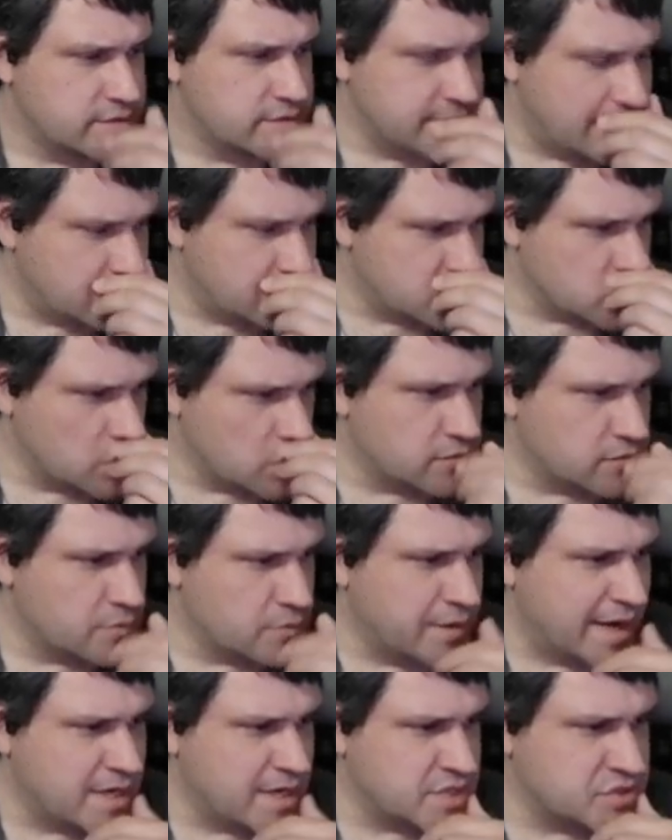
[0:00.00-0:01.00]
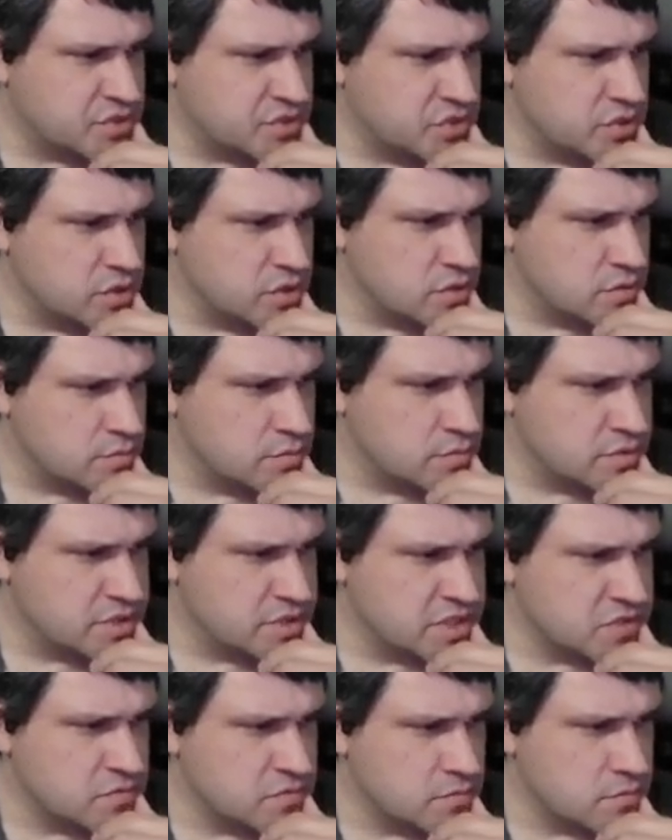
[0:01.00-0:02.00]
Damage roll for bandit 2.
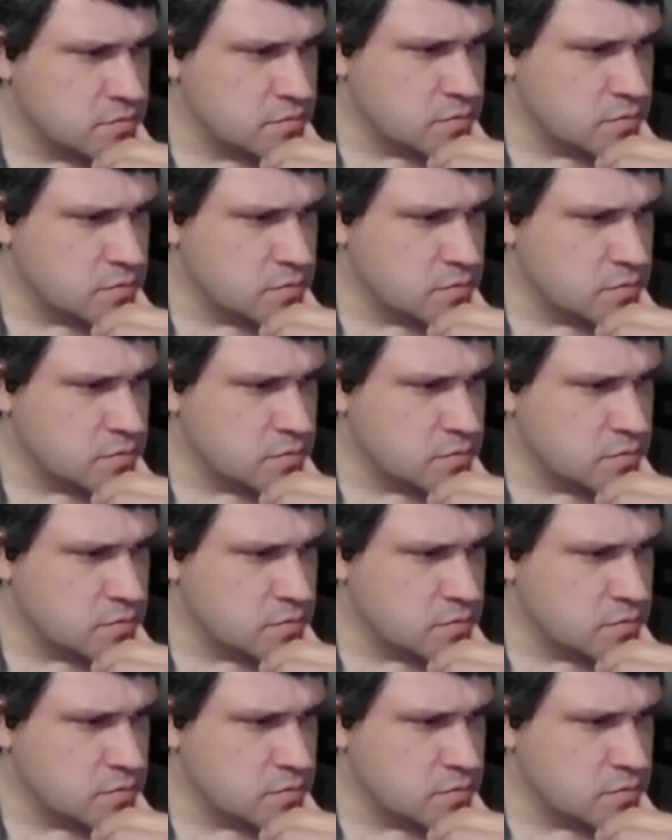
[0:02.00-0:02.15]
Please